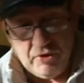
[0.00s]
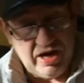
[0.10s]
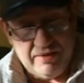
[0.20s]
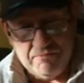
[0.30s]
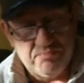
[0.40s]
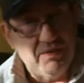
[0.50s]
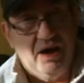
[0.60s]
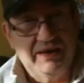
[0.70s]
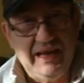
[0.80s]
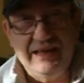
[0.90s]
Brilliant.
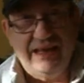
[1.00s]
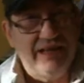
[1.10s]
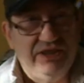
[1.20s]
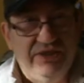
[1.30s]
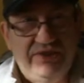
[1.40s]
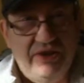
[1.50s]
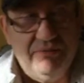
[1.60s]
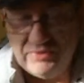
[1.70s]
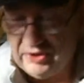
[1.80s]
Okay, catch you soon.